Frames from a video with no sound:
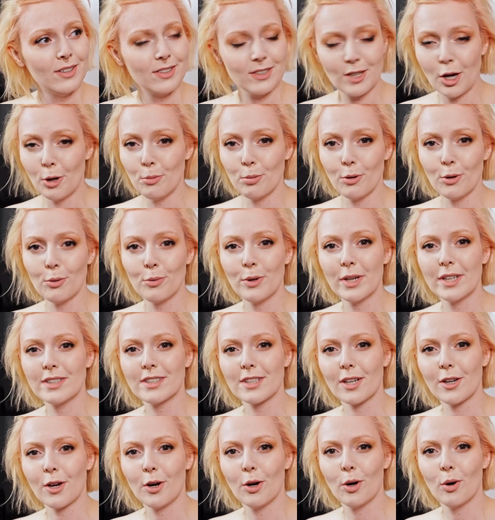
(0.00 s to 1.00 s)
a couple of weeks
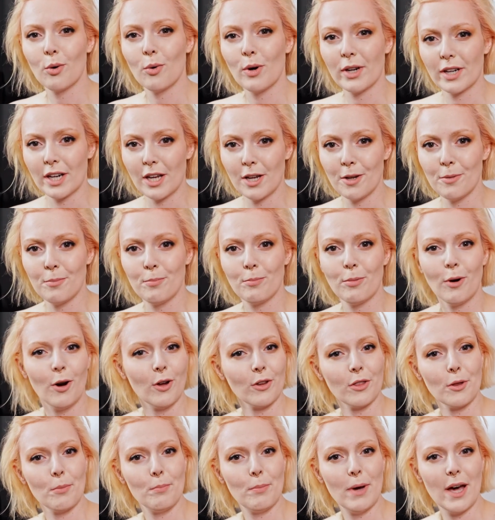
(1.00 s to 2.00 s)
ago when I
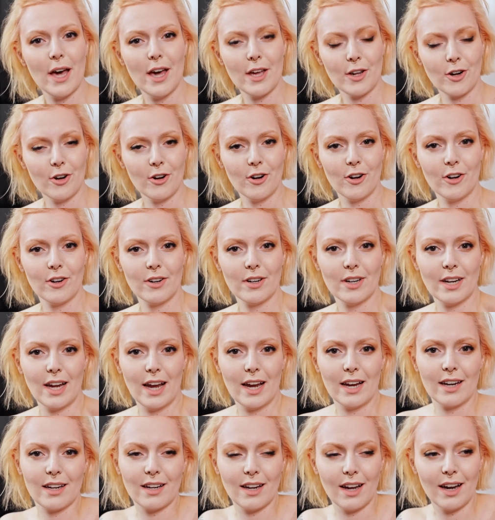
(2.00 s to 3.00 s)
bought the pattern
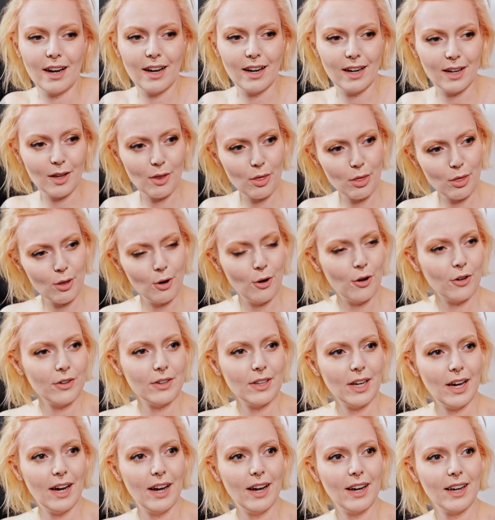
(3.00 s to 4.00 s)
and I thought
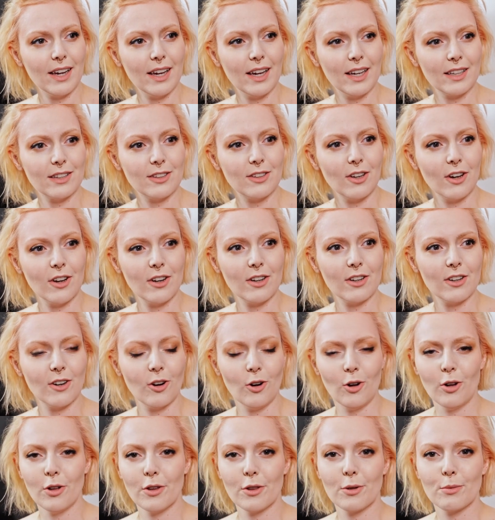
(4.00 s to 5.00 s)
I had done
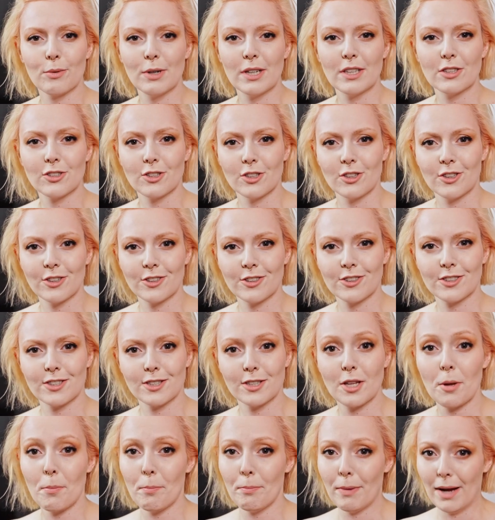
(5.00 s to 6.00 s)
all the research
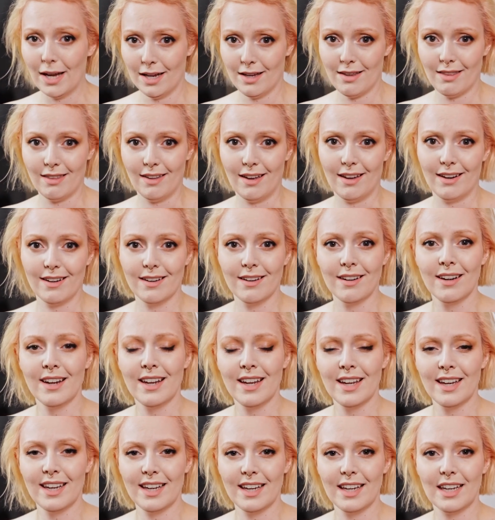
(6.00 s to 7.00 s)
back then
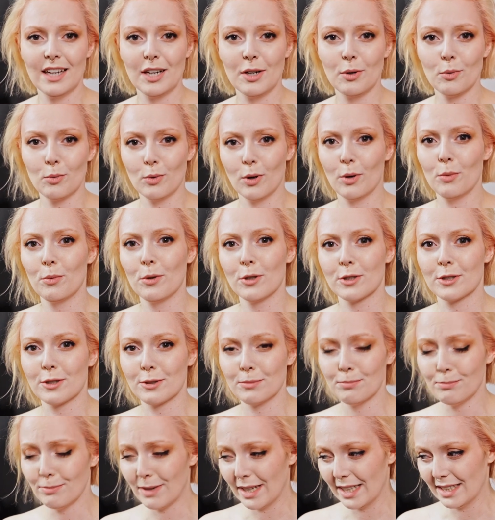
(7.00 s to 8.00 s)
in what was
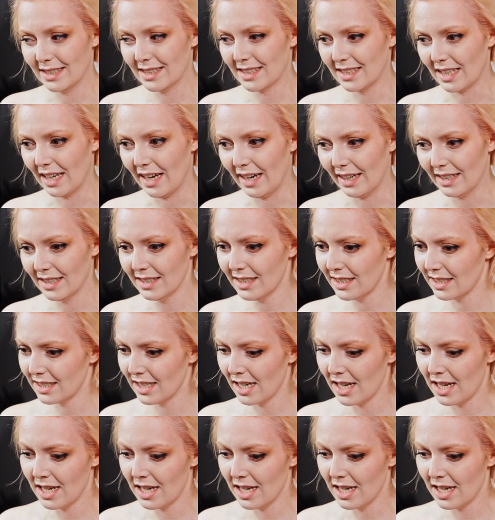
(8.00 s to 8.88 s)
my size.